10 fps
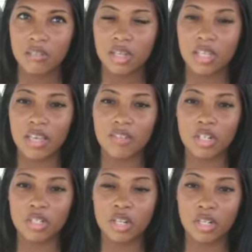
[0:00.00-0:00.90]

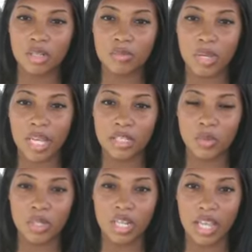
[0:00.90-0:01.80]
$1,100 paid
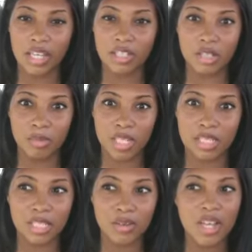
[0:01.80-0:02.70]
toward debt in 2
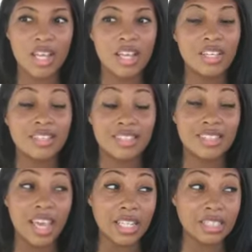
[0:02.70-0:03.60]
months. So,
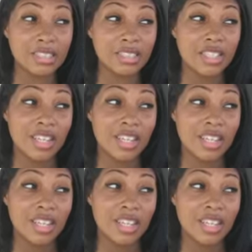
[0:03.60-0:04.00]
that's...